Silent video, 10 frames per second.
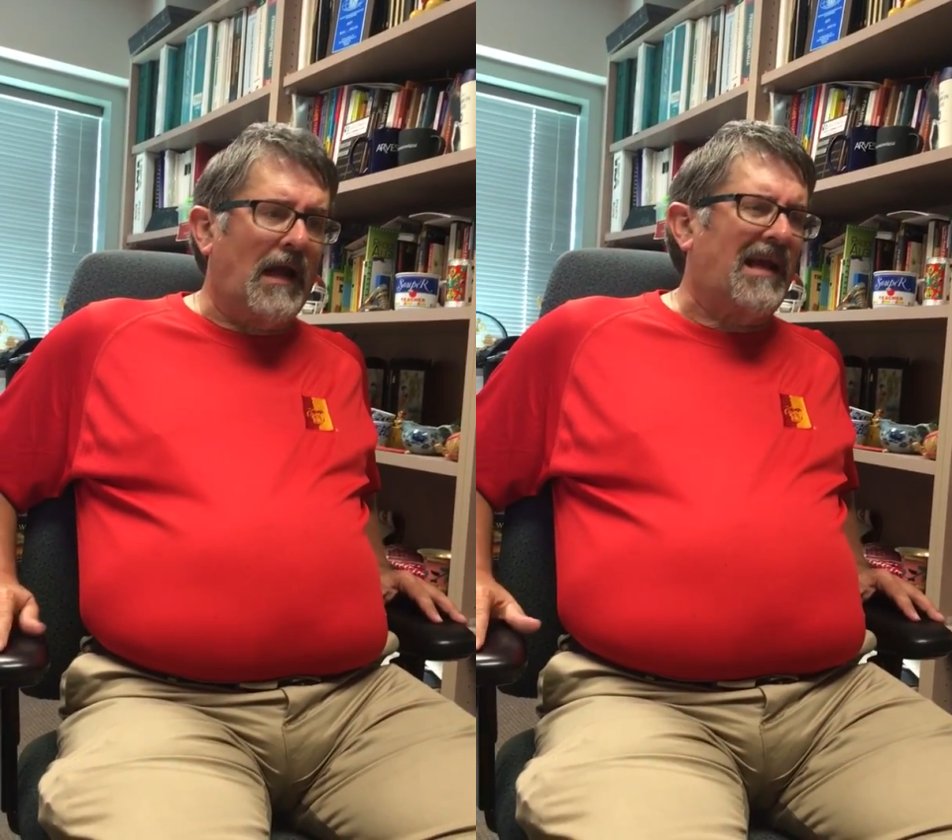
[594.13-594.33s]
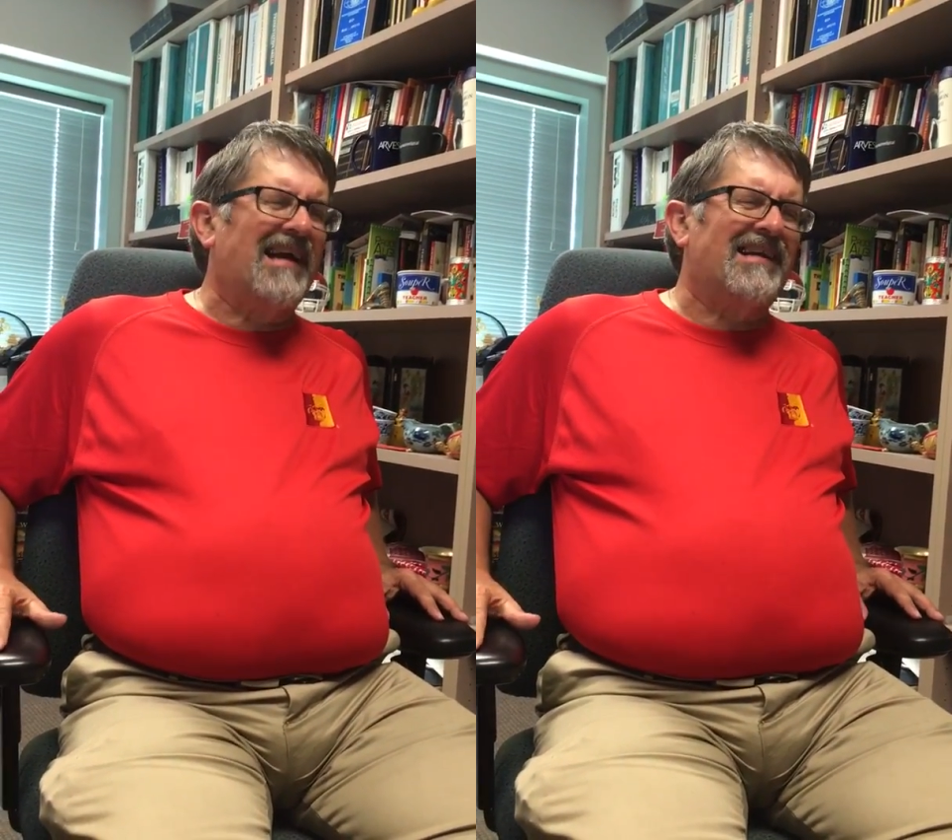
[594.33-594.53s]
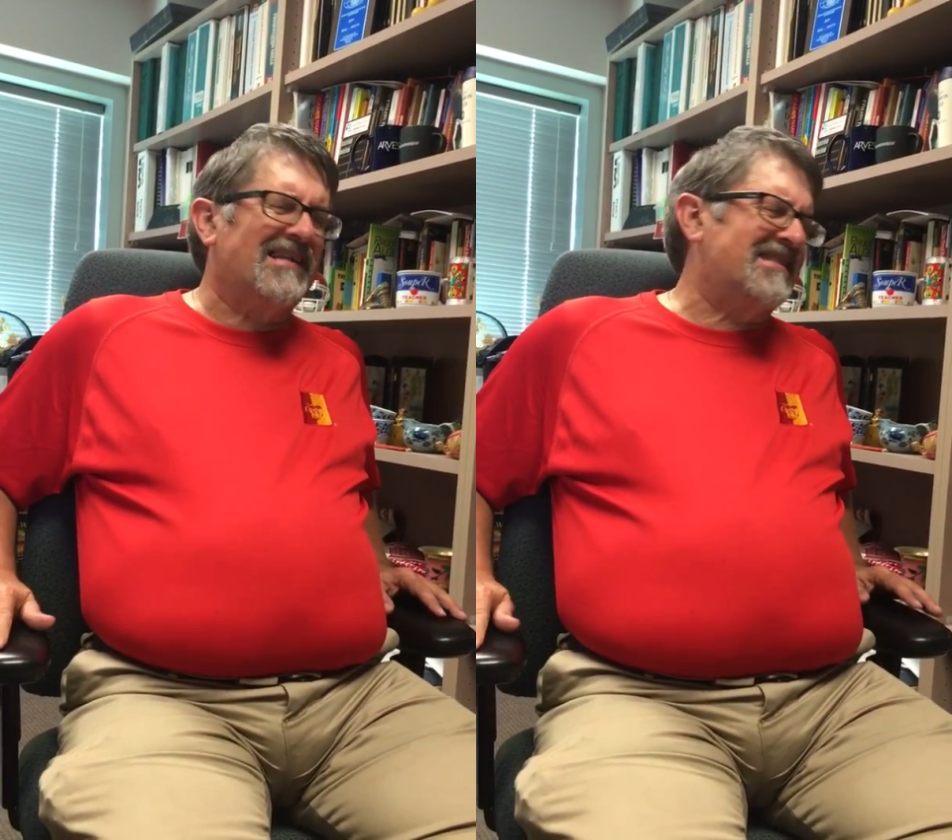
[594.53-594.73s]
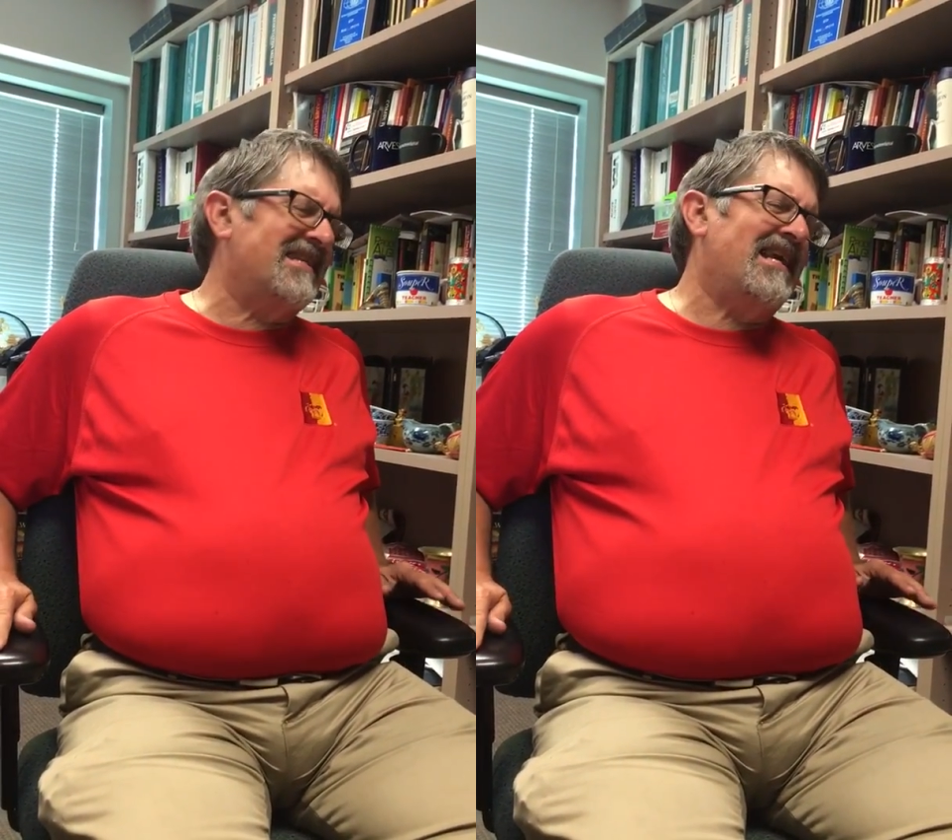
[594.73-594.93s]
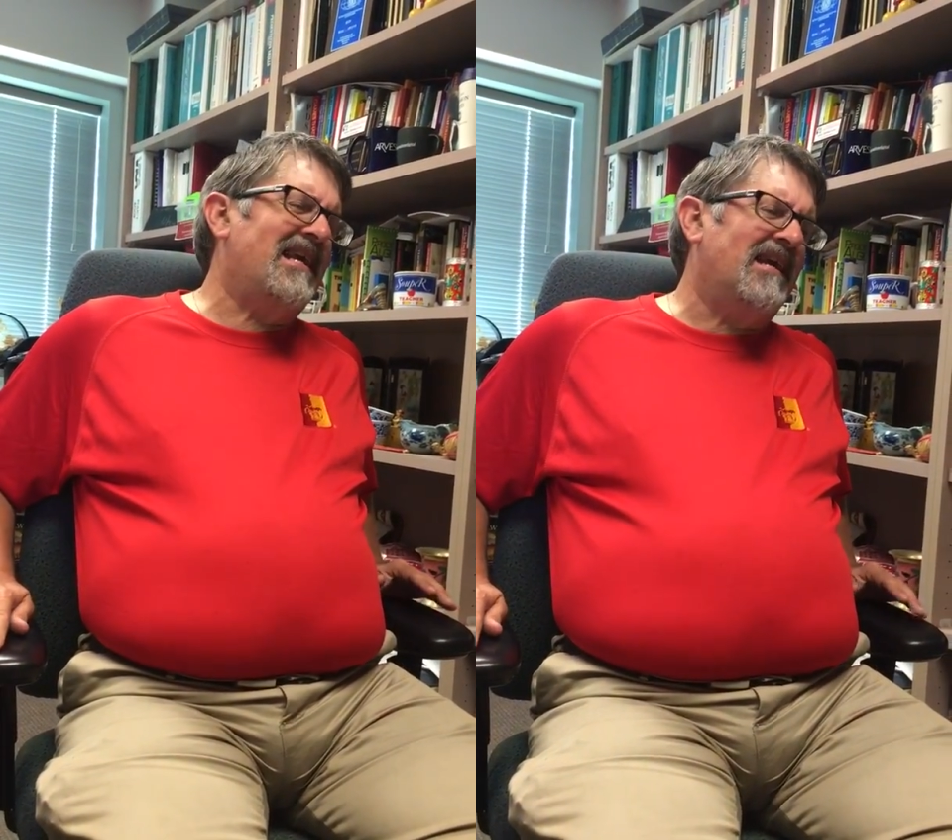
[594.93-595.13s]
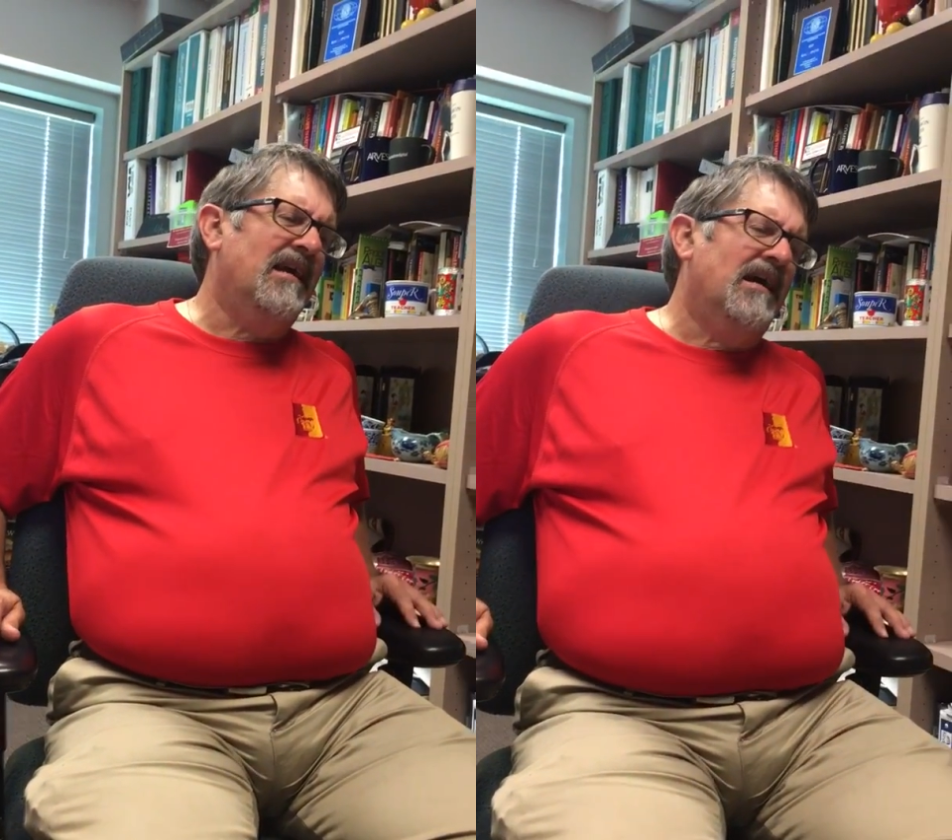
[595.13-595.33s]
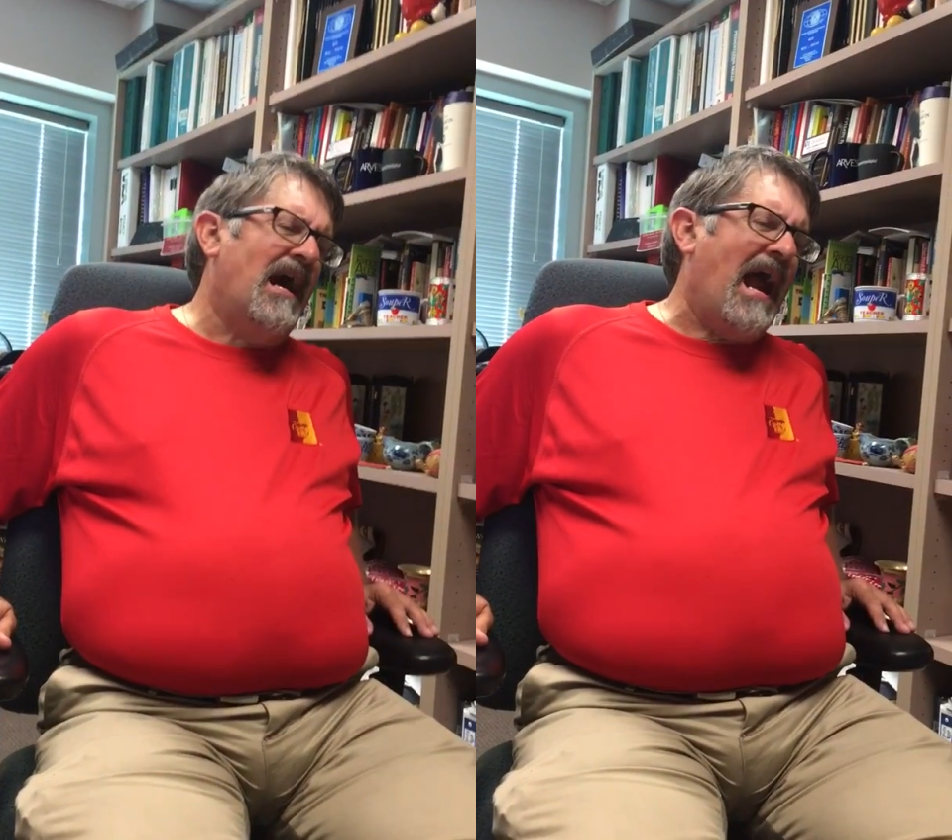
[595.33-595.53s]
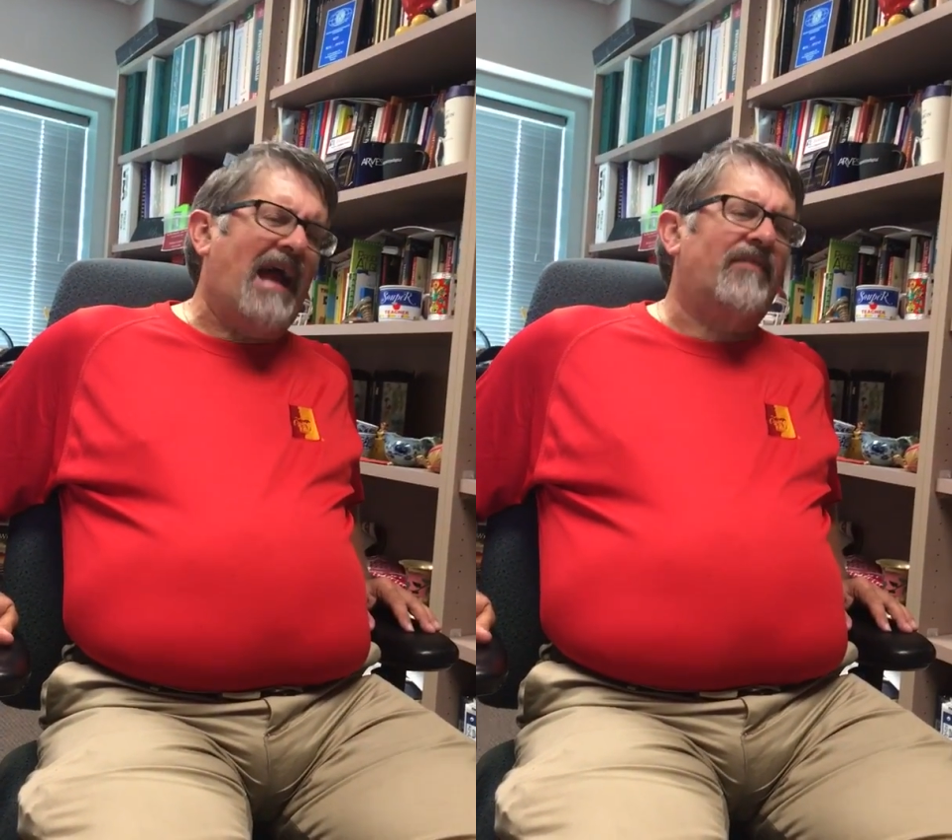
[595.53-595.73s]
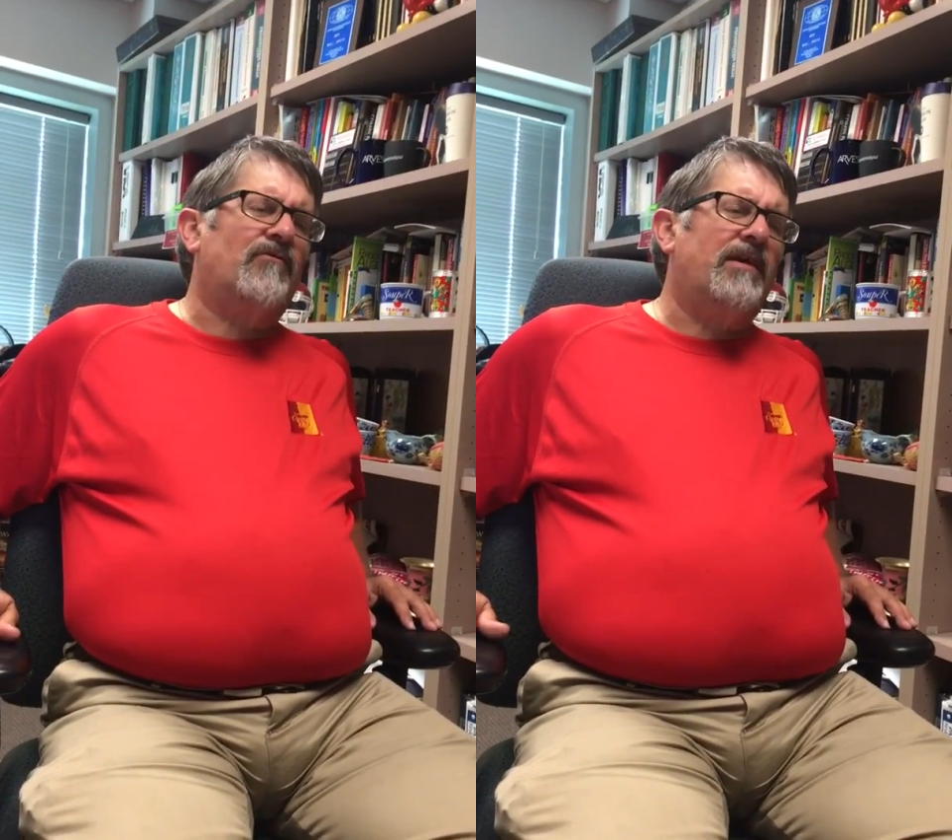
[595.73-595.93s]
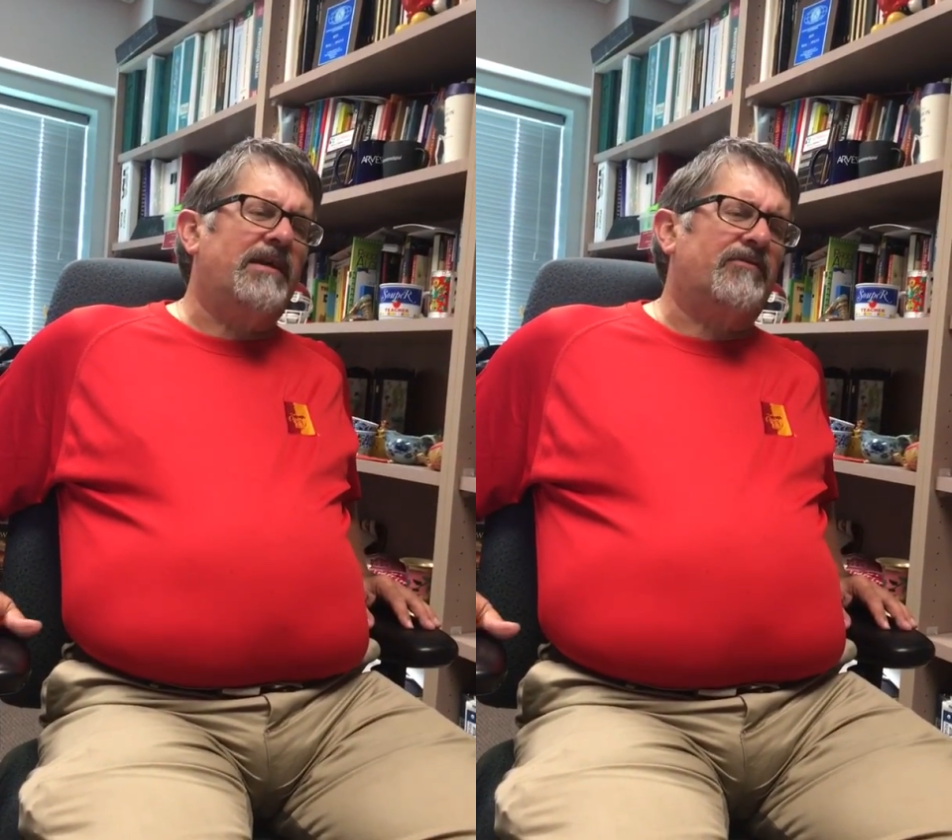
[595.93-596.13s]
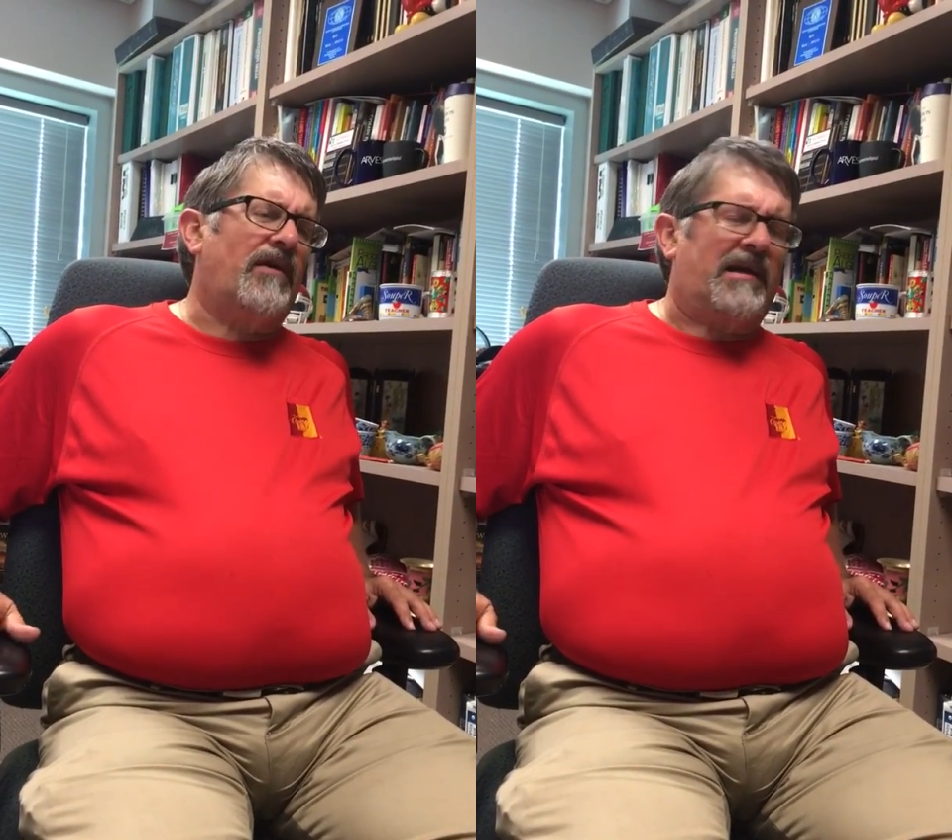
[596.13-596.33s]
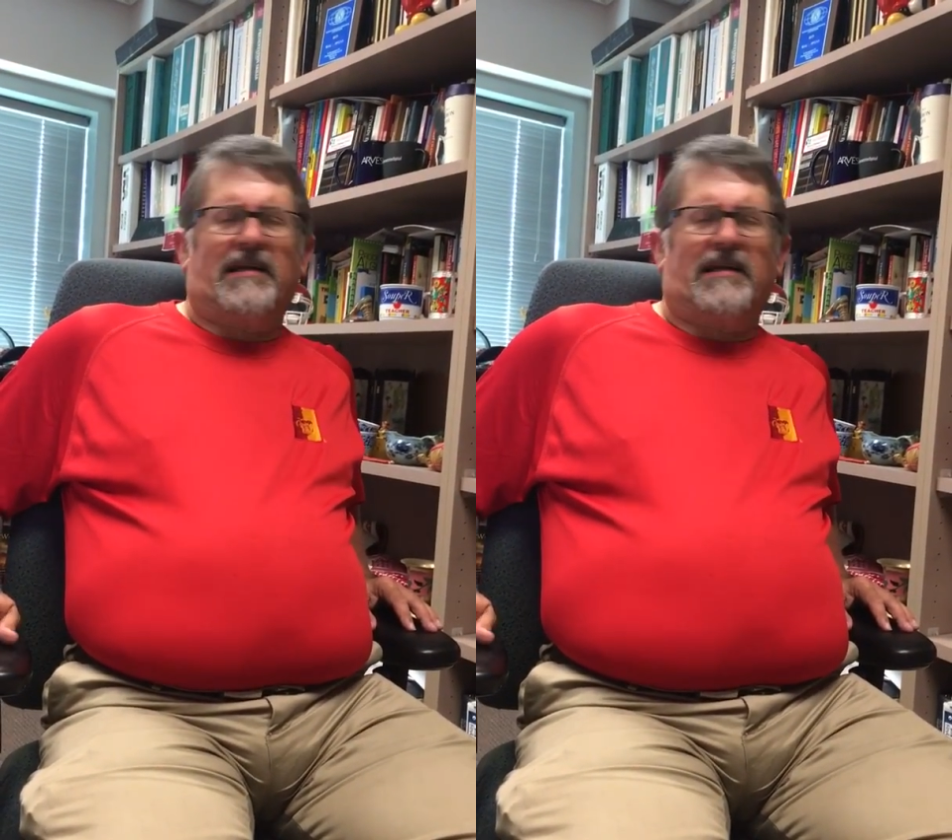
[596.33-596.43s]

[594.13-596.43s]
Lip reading: I got to see athletes like